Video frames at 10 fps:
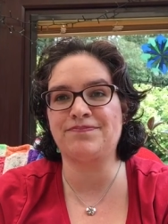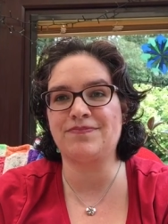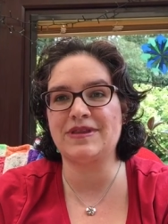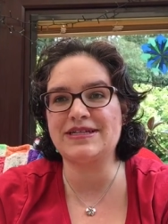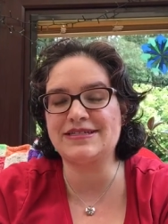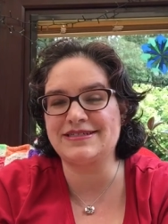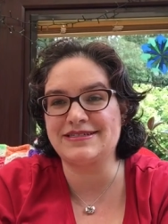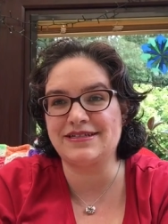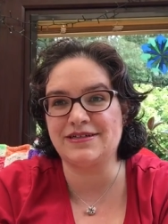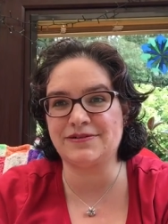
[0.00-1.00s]
This is
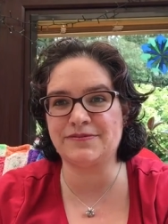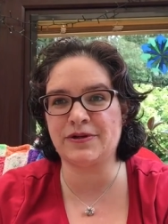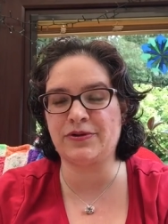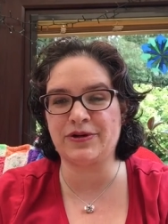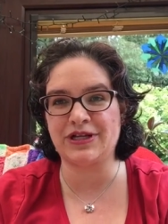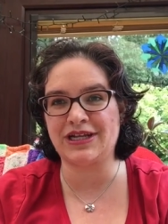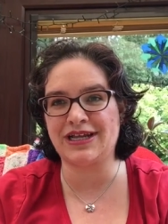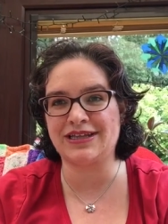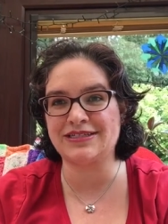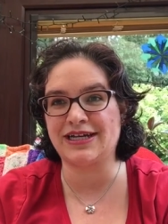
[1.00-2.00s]
still recording
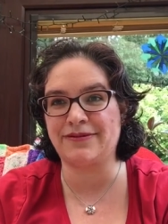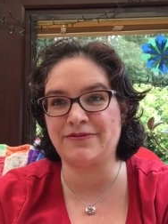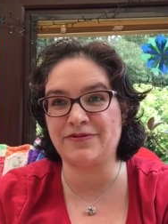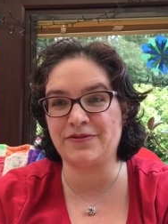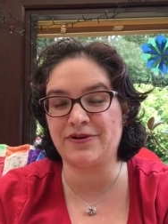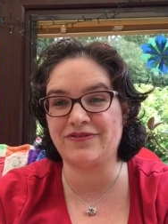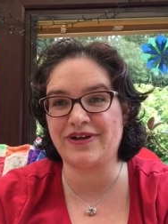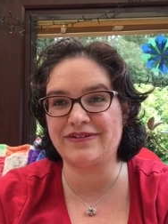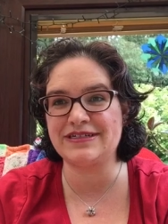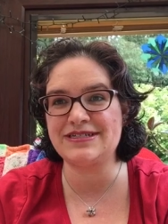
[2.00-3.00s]
in the time of
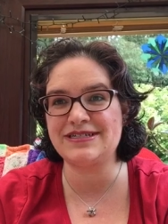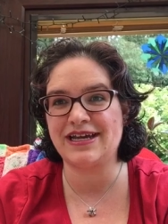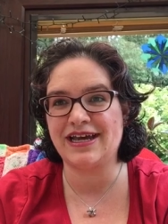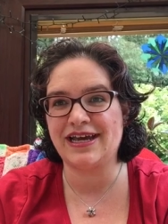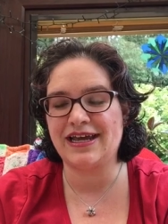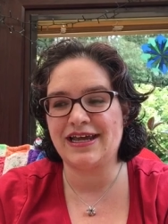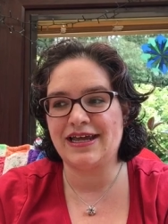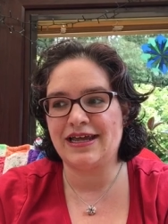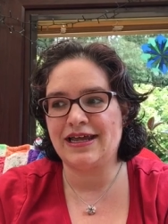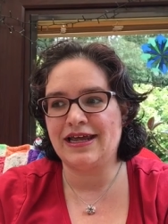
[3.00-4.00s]
coronavirus,
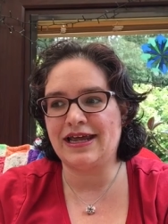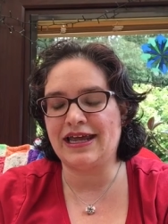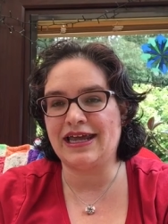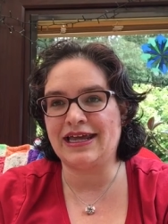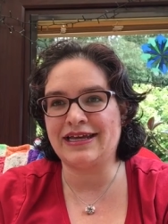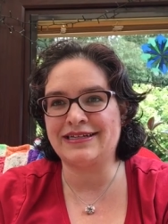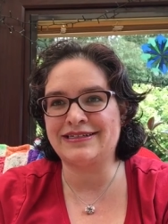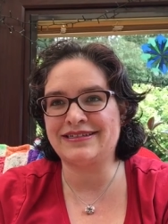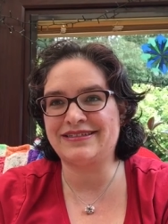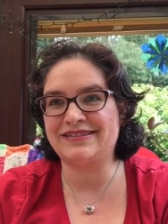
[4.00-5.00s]

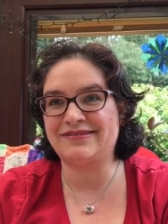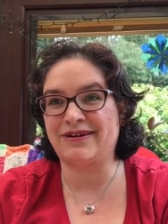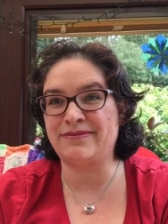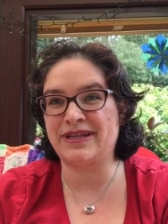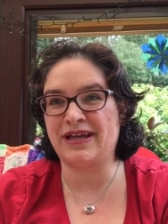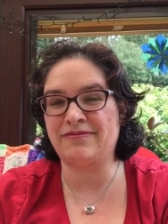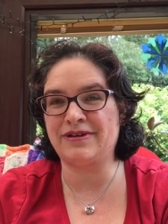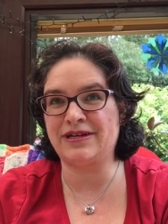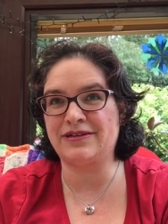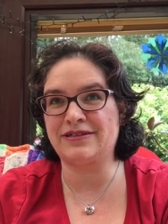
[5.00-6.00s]
and so I'm in that
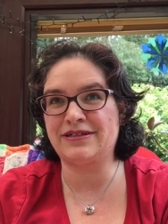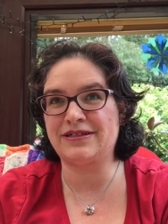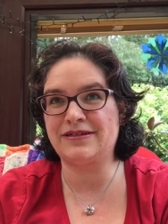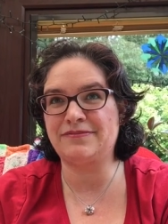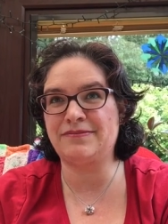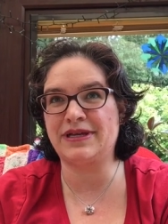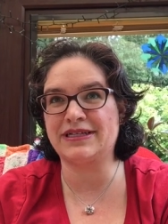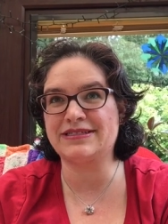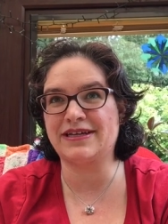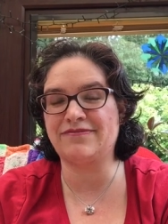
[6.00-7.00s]
weird
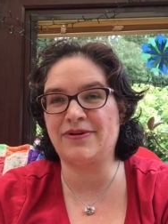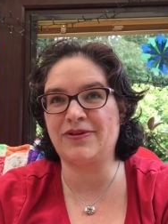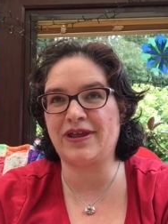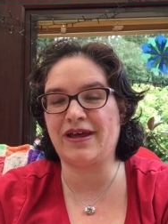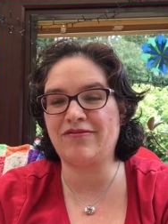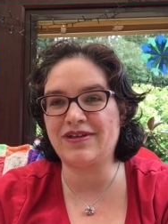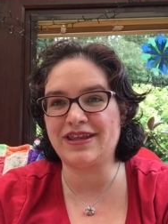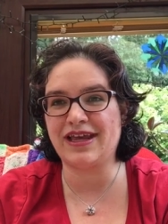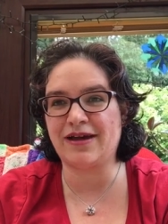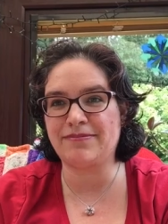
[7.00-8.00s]
mix of both
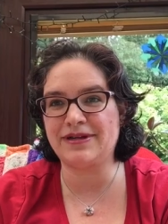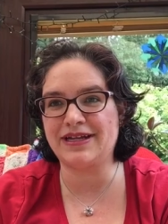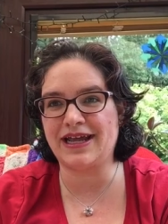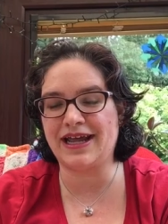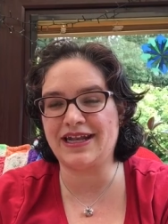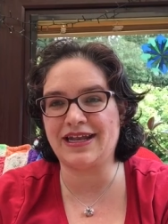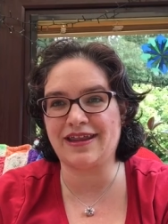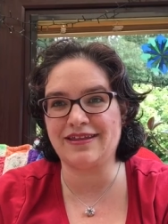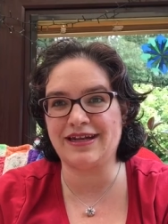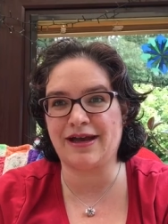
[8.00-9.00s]
everything happening and
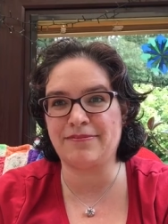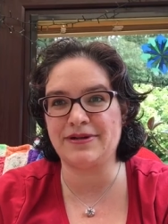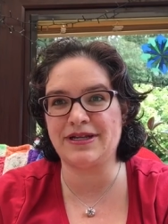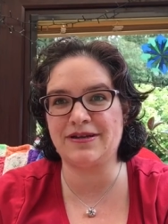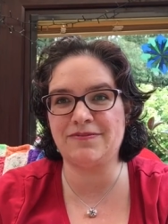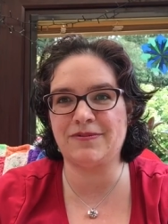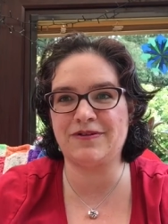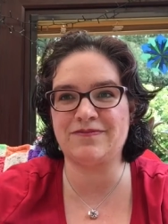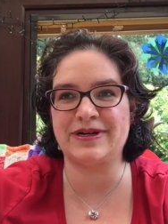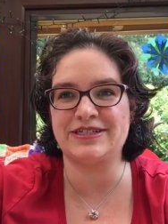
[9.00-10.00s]
nothing happening. One
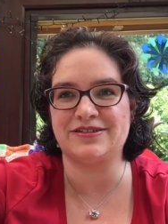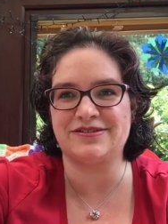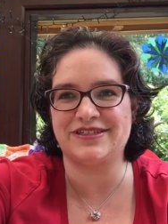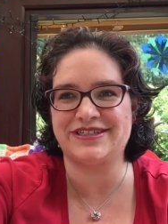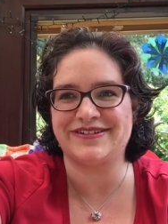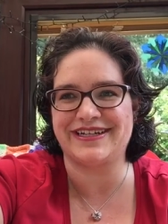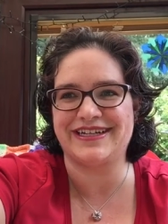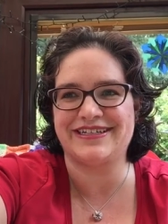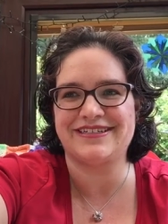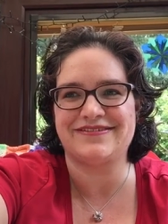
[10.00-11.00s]
of my children is running
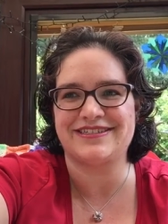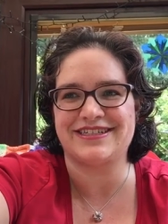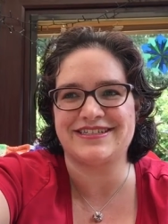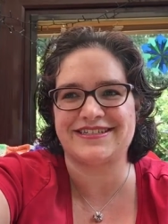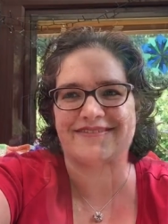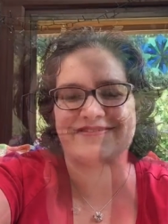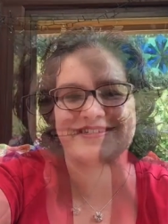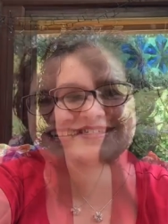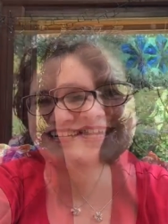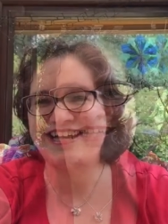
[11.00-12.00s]
here, so I'm just going to stop for a
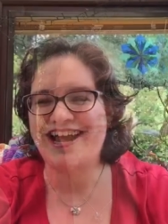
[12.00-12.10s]
second.